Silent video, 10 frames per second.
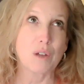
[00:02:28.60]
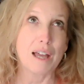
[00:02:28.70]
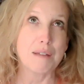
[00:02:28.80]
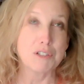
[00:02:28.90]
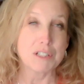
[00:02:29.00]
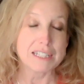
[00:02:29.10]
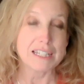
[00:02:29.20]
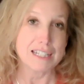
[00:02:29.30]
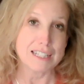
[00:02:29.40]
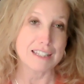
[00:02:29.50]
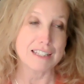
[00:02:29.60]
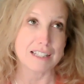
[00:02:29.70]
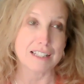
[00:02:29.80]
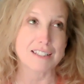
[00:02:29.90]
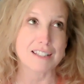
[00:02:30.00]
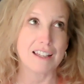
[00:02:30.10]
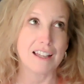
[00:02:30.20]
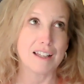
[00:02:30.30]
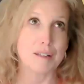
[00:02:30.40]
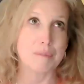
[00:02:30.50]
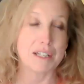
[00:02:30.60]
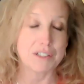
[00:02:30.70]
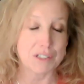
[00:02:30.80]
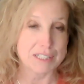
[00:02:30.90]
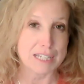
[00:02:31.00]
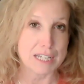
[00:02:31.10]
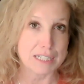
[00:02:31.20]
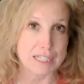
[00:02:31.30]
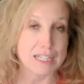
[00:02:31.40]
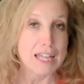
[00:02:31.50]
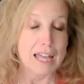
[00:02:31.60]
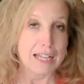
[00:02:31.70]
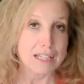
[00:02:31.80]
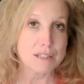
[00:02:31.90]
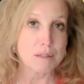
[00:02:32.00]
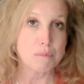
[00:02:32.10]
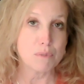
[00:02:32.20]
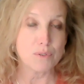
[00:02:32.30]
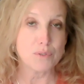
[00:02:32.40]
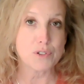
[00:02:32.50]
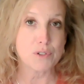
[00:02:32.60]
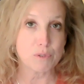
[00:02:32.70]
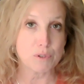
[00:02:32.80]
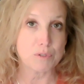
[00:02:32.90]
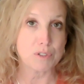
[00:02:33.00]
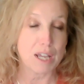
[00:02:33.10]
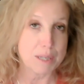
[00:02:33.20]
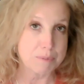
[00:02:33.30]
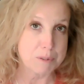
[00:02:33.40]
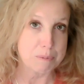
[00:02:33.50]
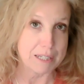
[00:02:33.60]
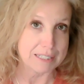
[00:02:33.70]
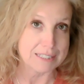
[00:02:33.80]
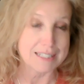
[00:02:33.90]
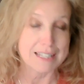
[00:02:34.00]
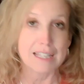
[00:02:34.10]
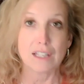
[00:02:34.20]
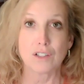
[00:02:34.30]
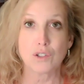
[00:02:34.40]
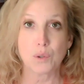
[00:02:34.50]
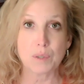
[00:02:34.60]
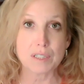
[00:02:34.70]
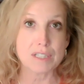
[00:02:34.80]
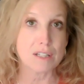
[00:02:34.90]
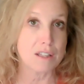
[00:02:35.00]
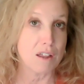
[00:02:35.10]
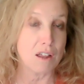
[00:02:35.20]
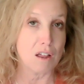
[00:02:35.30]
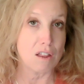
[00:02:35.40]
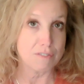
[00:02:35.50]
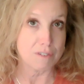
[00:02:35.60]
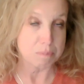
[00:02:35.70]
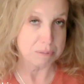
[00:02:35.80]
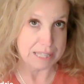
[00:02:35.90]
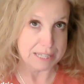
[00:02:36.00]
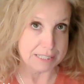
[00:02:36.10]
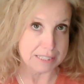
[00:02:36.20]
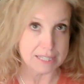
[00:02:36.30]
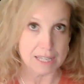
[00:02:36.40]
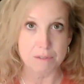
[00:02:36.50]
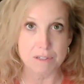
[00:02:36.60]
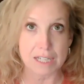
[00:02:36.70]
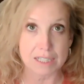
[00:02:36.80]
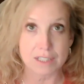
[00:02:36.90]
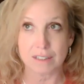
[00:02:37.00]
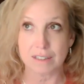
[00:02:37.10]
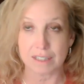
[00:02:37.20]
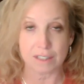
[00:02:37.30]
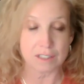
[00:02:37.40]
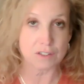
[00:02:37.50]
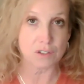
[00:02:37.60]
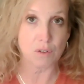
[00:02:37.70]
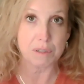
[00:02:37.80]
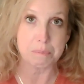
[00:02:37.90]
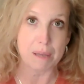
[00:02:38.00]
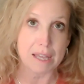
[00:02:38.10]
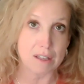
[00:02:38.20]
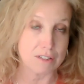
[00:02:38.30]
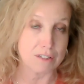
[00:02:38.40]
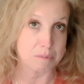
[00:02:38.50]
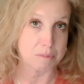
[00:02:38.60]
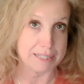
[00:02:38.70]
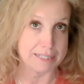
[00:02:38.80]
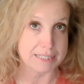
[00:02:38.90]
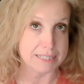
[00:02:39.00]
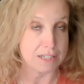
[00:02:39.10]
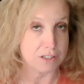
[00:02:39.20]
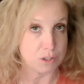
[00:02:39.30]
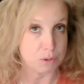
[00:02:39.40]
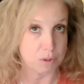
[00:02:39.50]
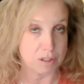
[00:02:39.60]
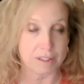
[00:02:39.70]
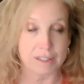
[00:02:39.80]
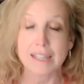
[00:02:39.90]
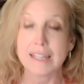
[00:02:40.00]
I'm just getting this understanding as it moves through time space towards all of our planets and next it's going by all of our planets and to Earth.